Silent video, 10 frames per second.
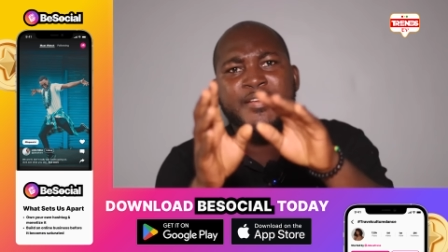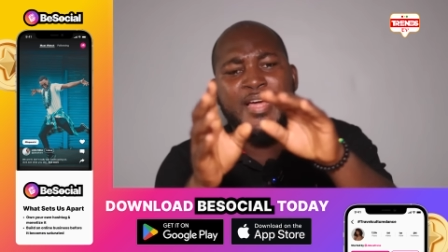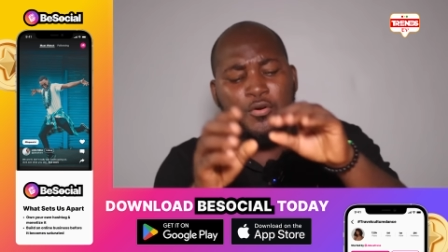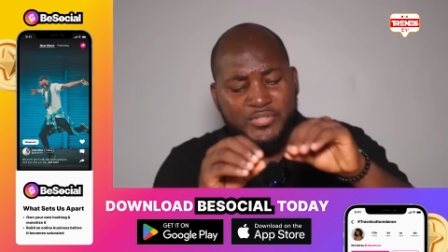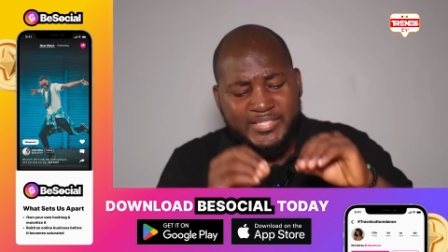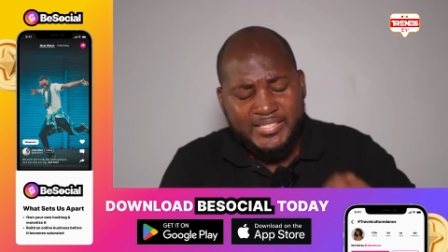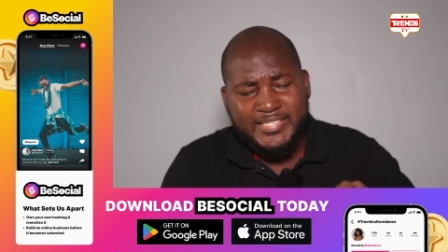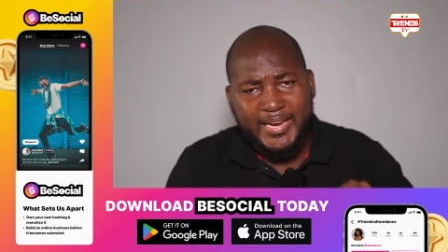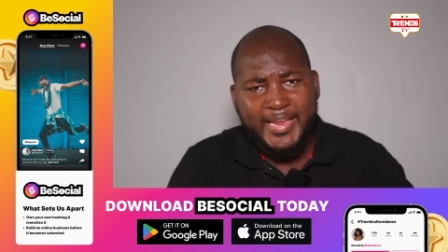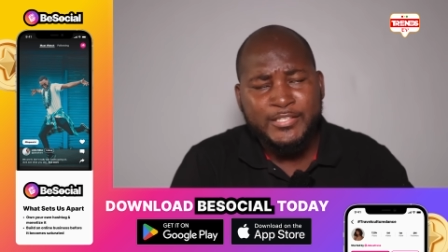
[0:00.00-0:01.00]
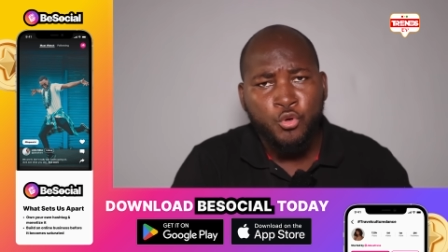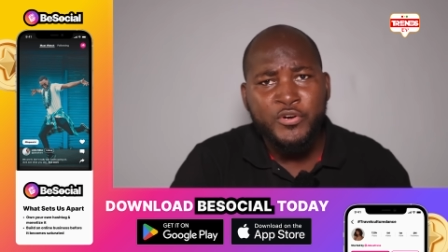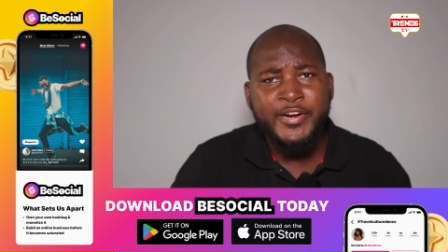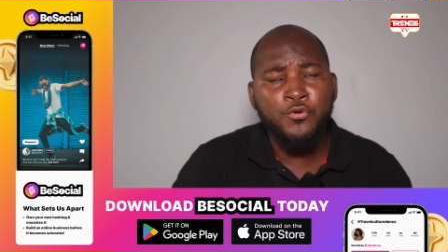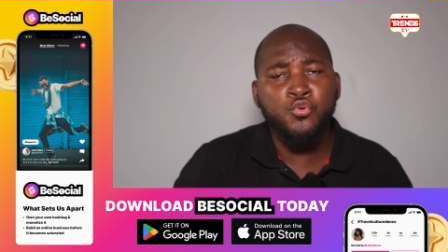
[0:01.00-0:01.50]
Now since I get
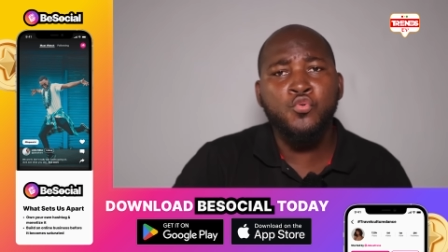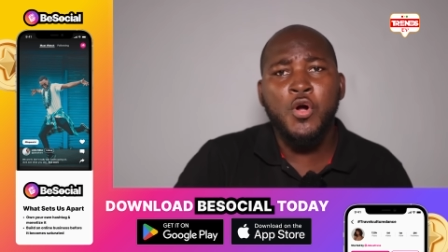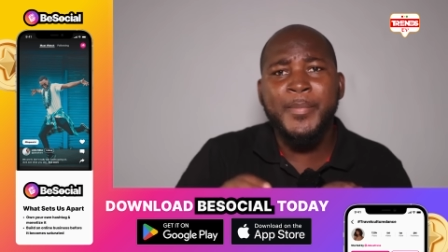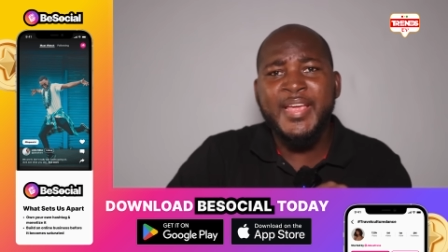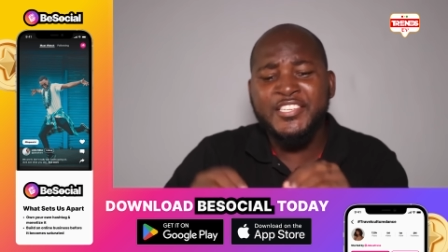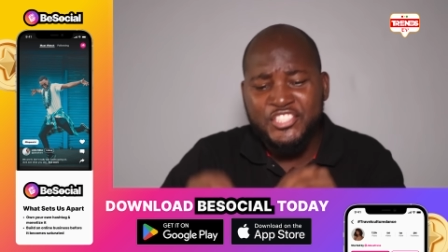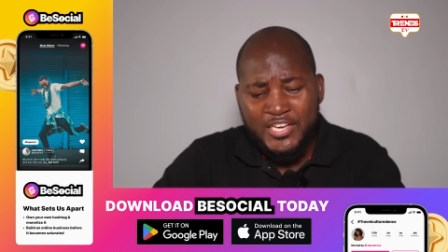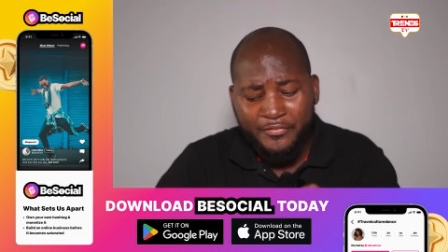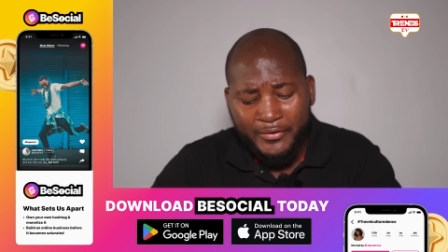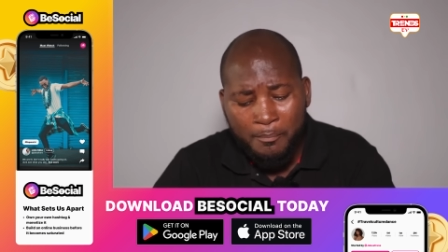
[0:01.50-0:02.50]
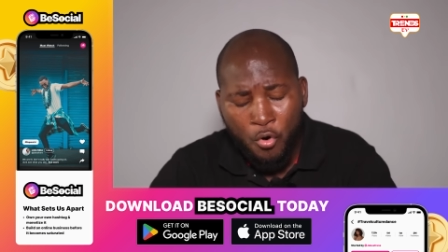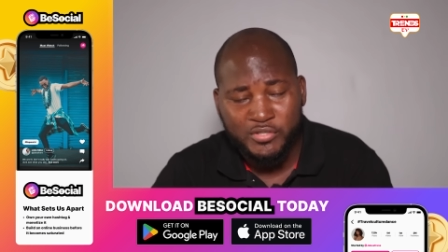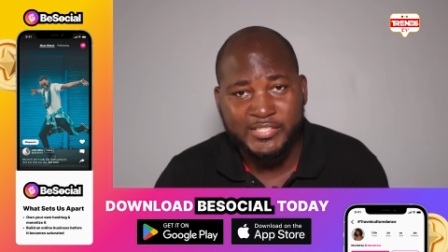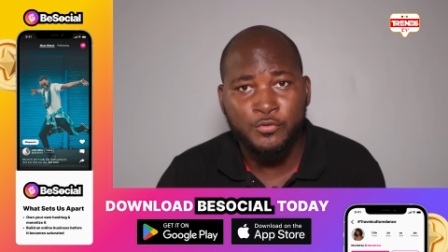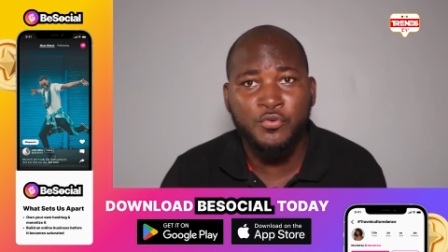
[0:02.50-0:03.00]
Okraku obey a GFA
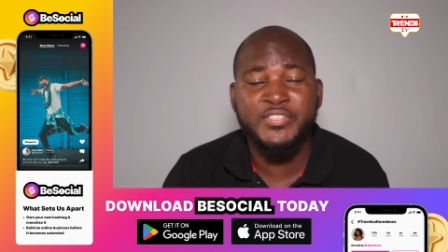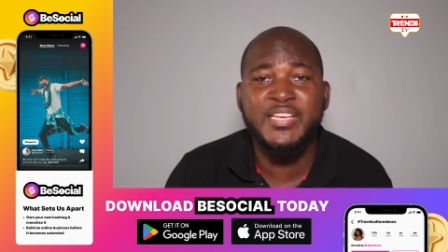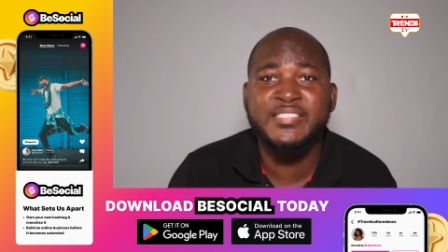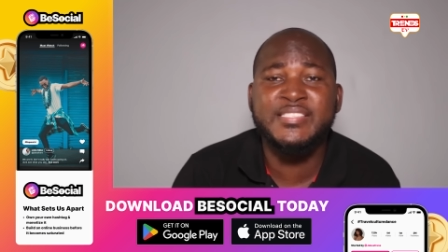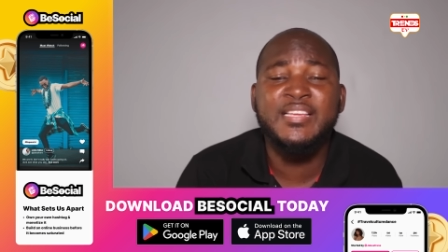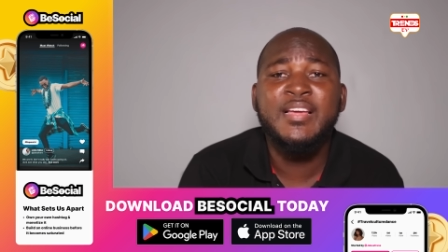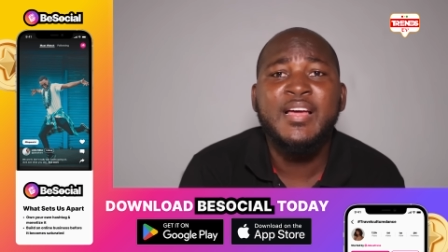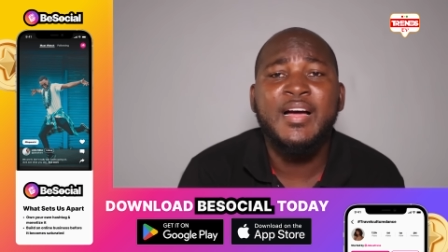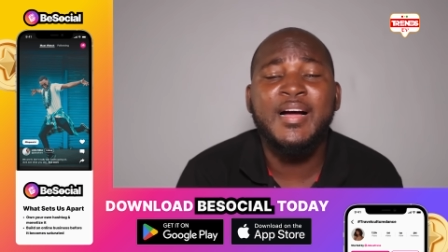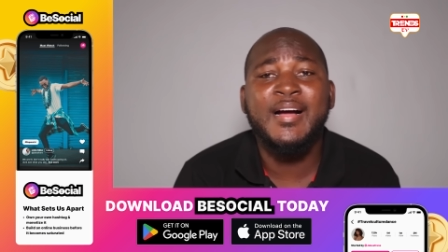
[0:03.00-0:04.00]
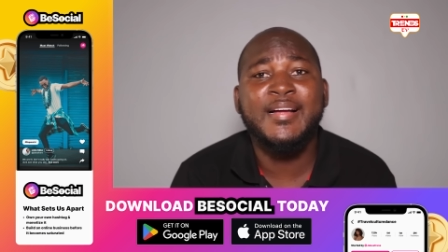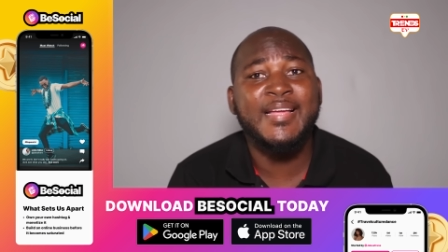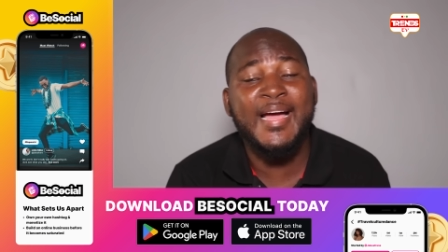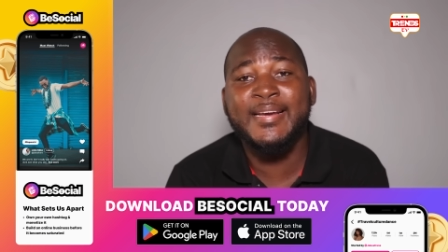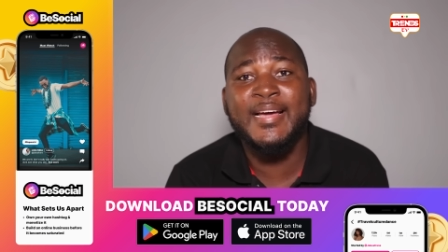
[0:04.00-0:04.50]
boss, you know, yes,
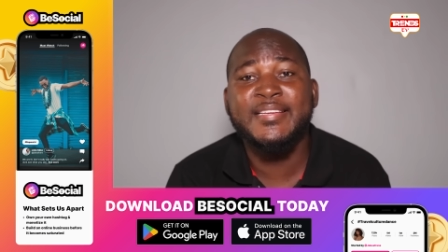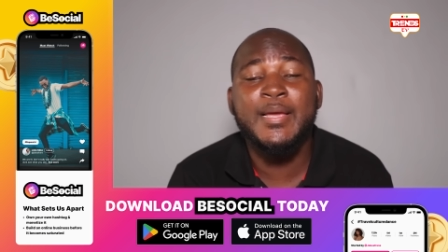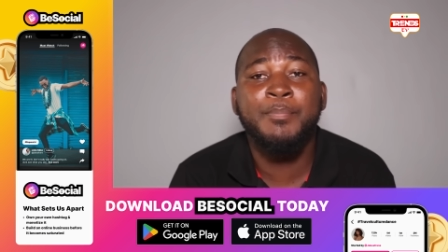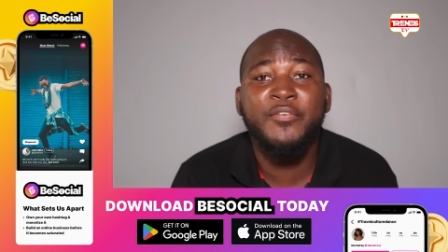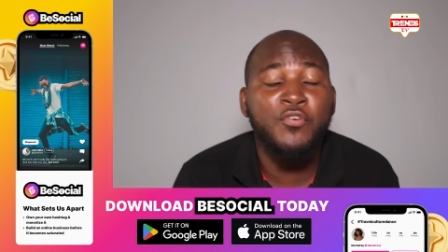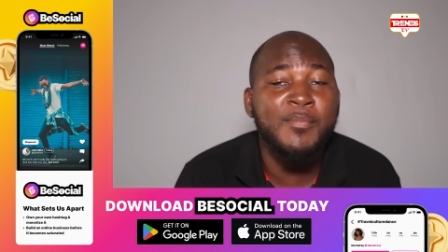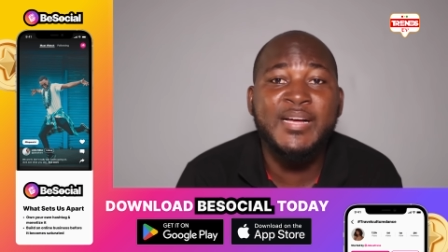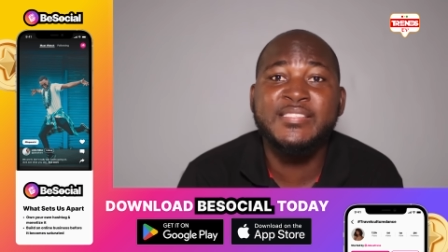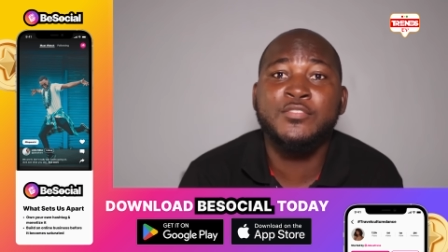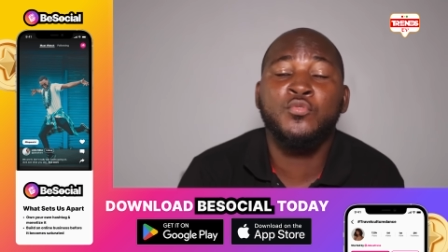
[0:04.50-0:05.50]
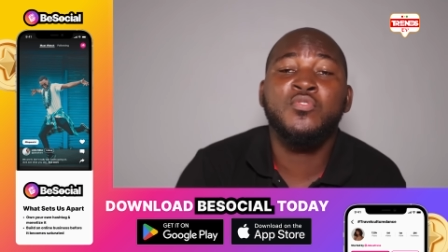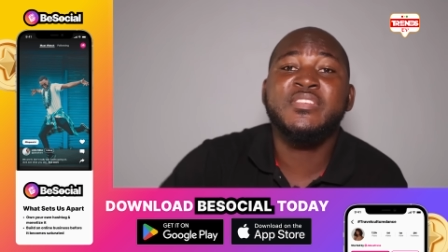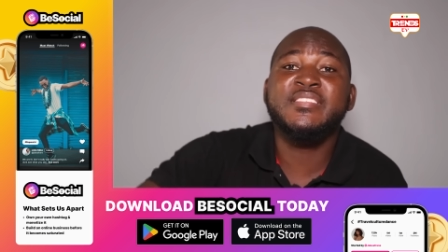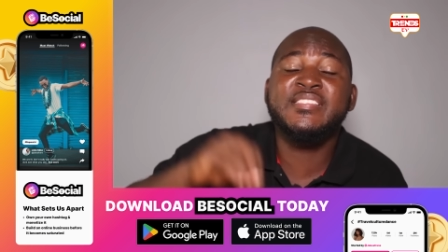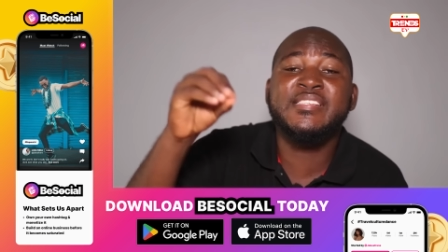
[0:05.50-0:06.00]
Ghana your performance, you know,
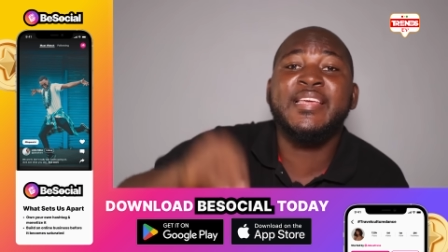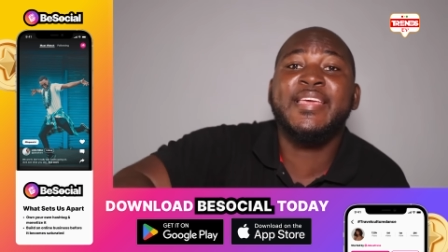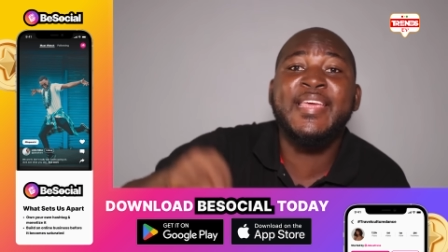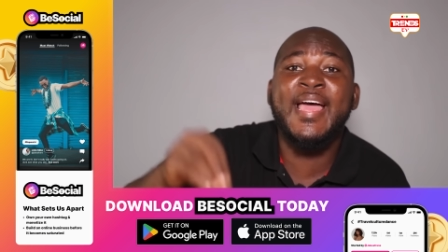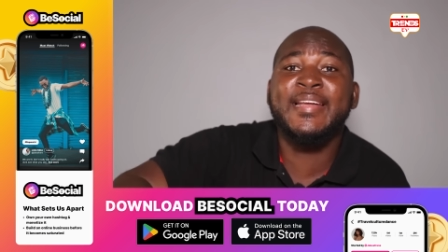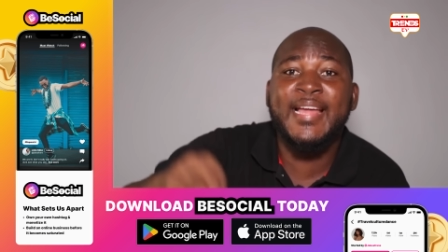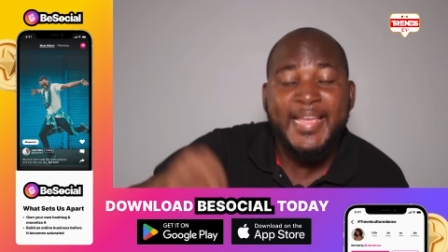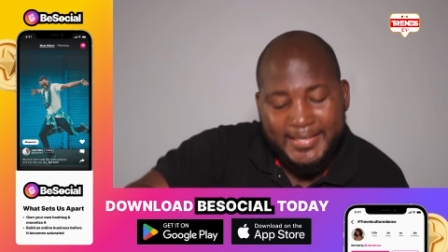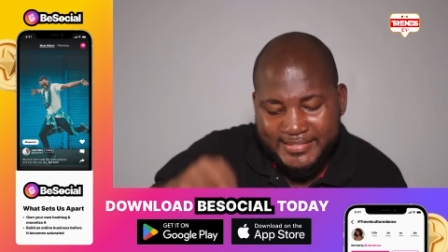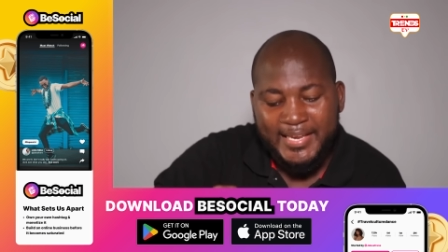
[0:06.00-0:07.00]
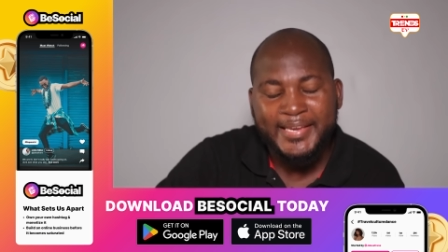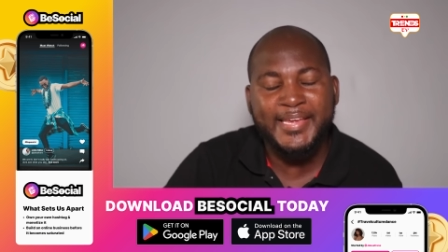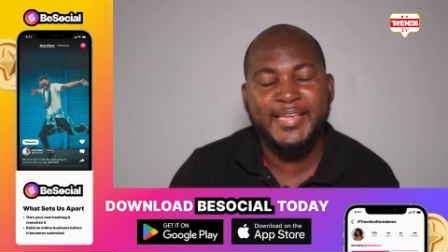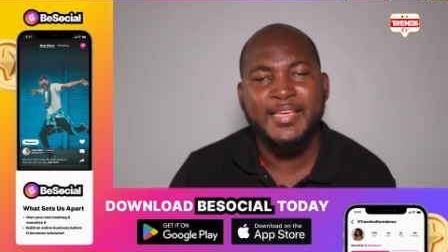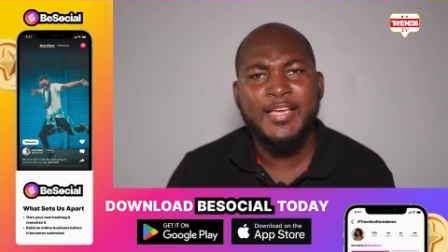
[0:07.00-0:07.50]
senkia na
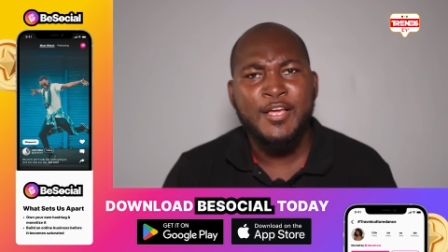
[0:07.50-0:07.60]
esenke.